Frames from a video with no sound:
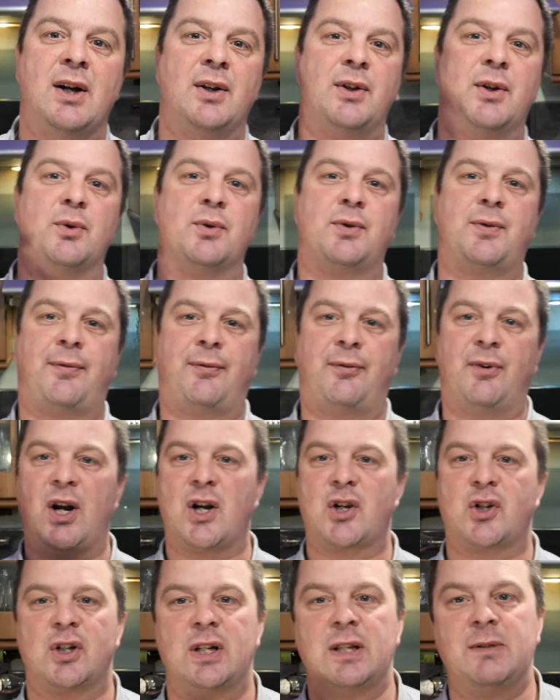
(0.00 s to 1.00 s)
those
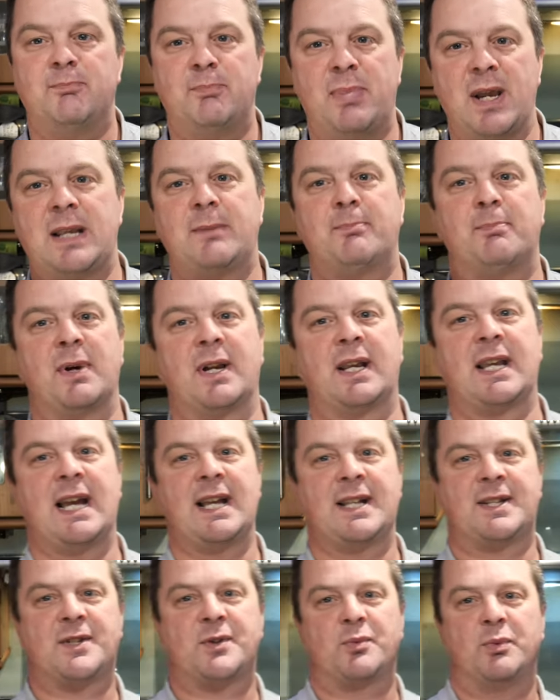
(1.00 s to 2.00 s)
freshly baked
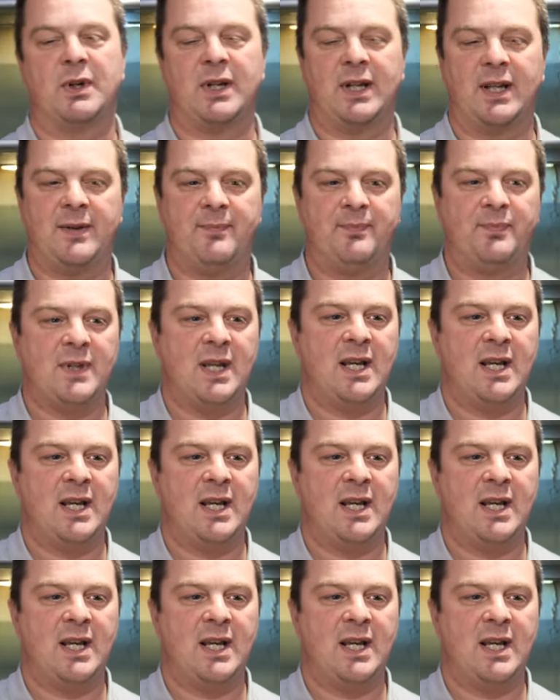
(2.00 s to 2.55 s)
baguettes where